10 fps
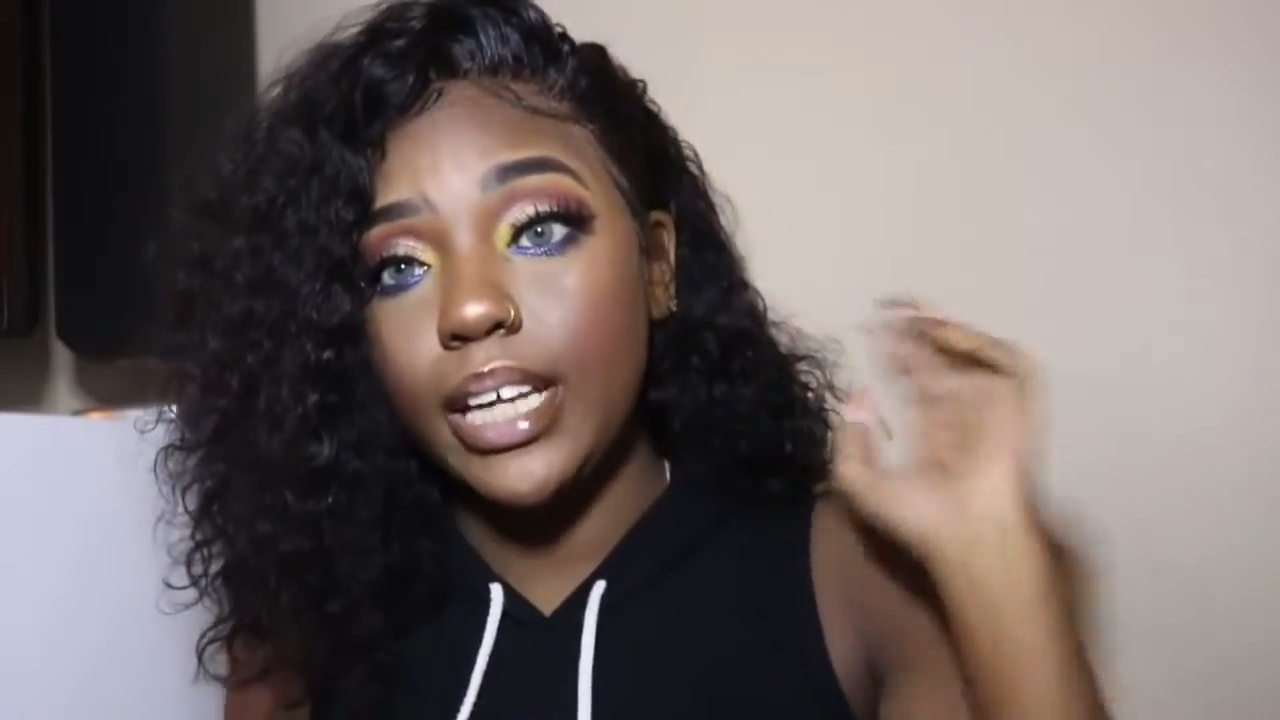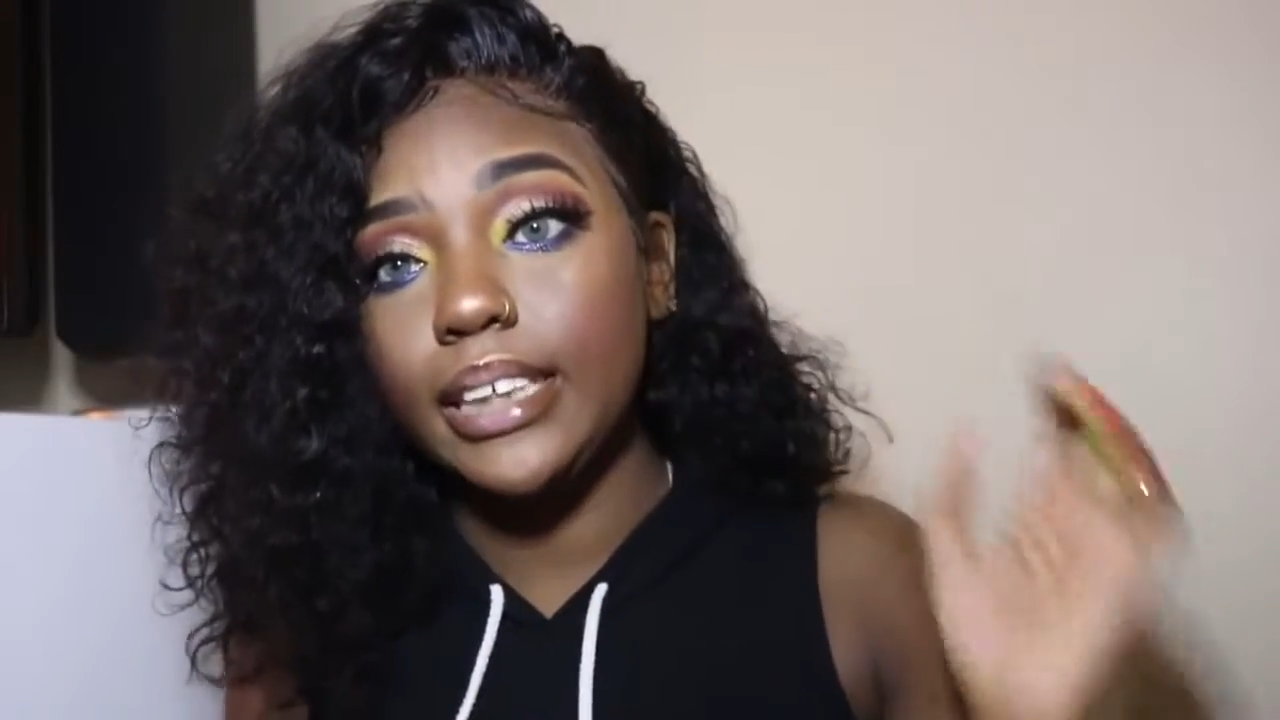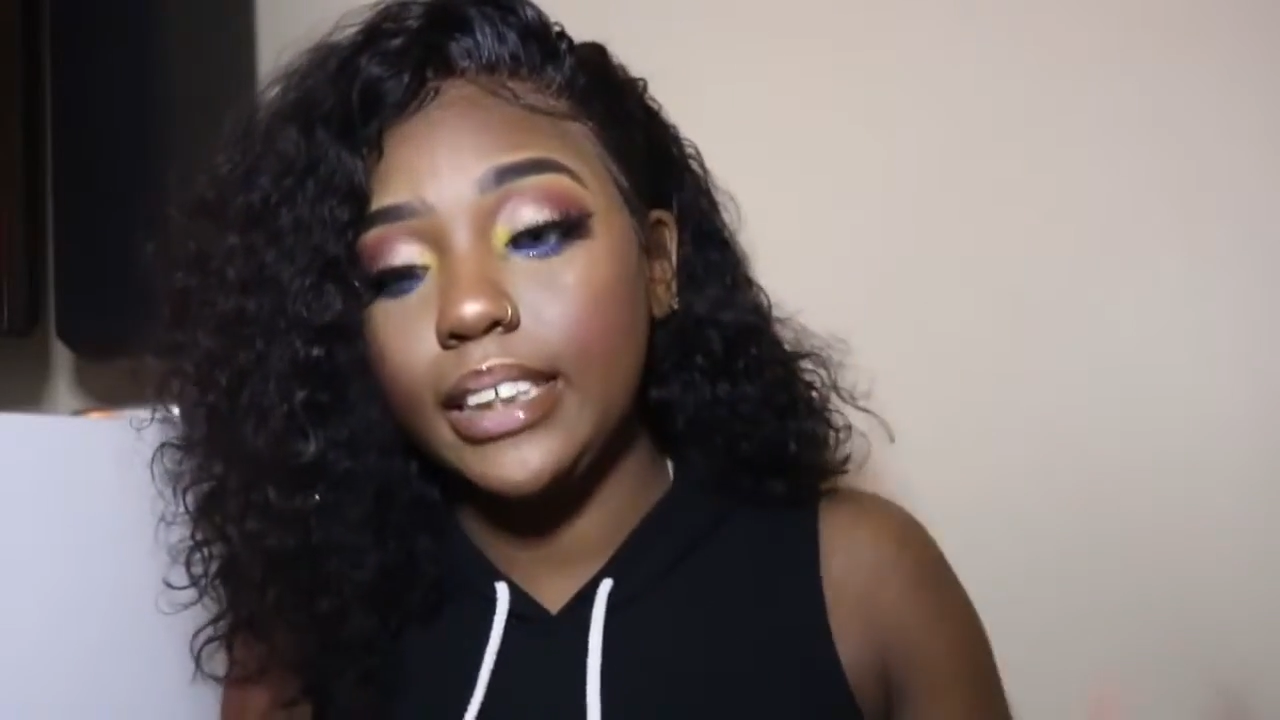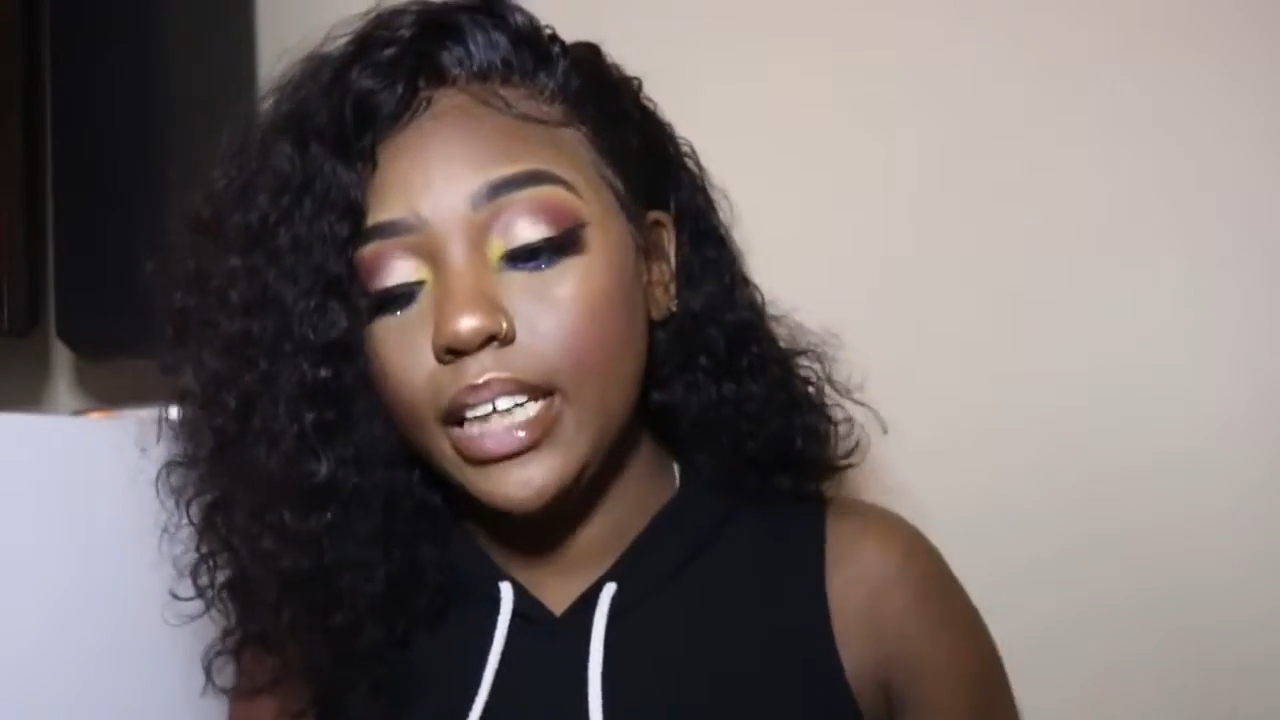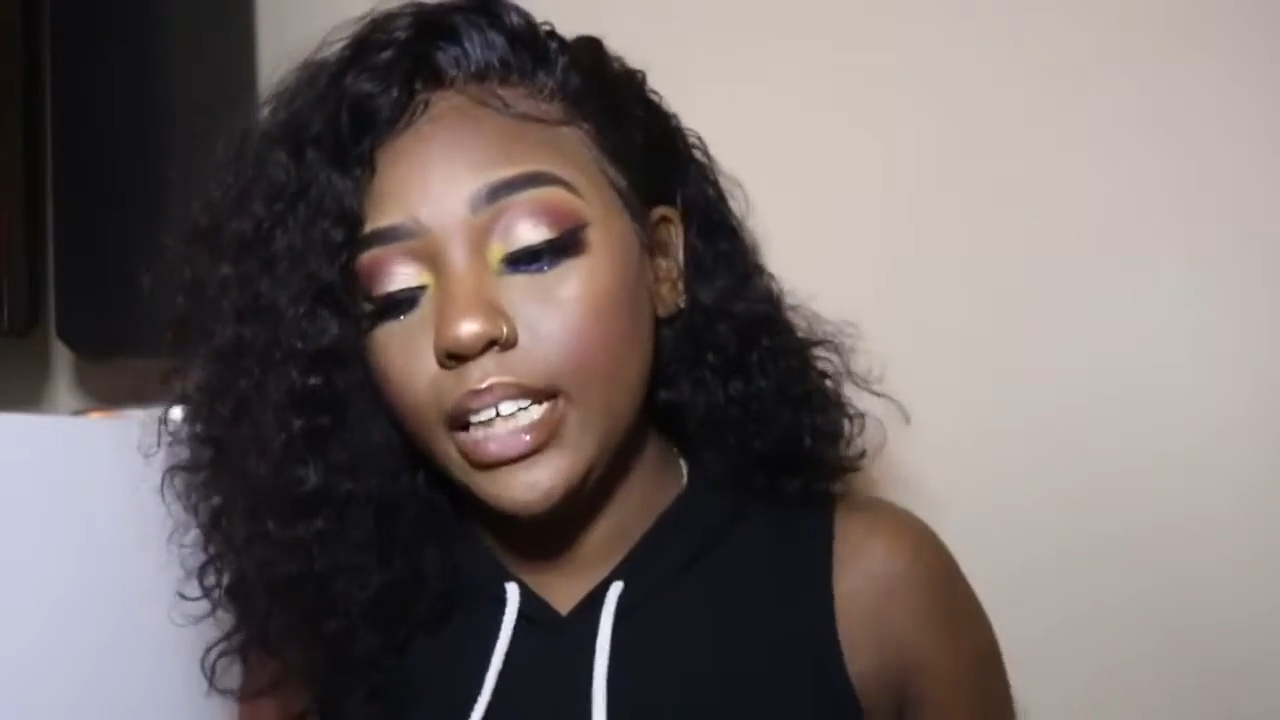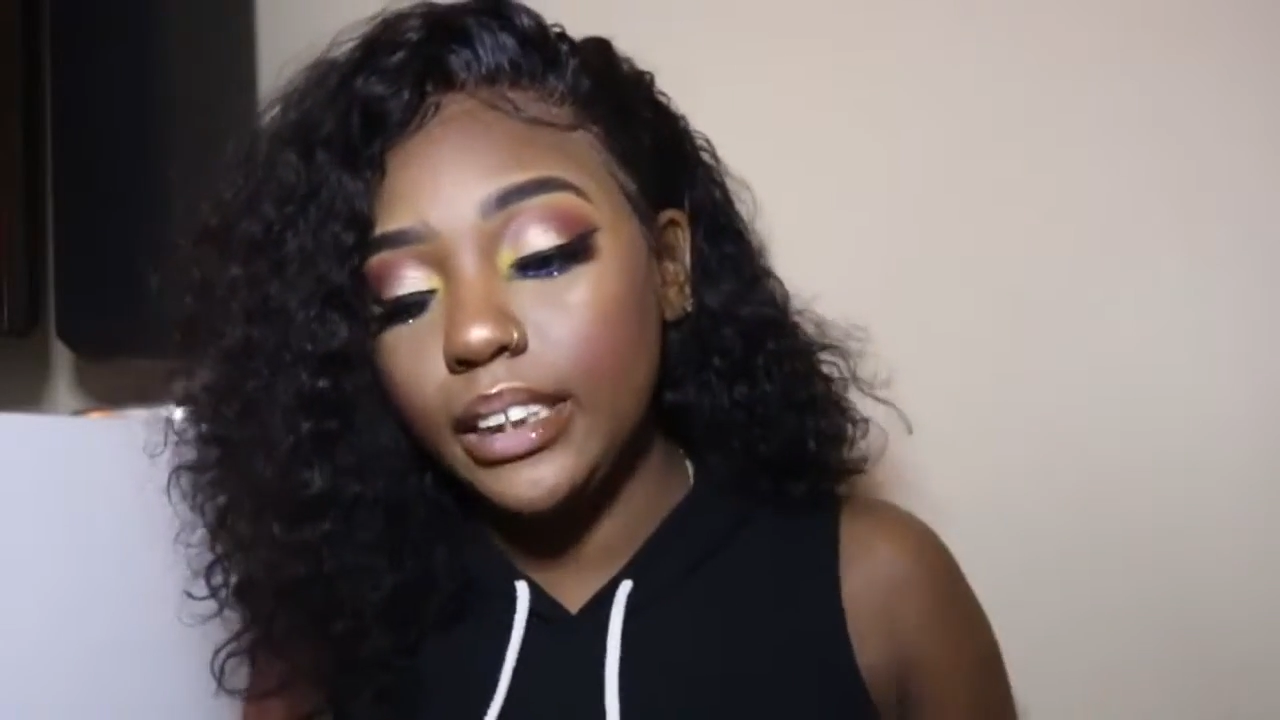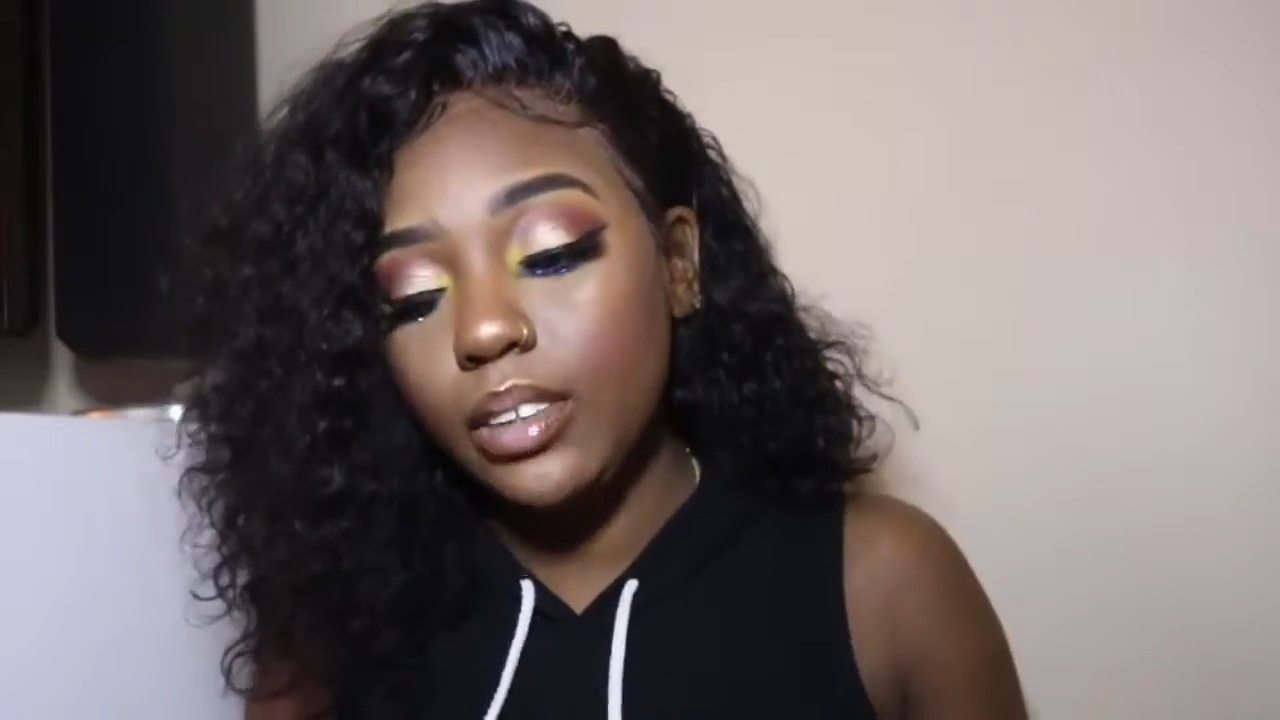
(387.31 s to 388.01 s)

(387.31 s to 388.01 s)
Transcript: and that's it.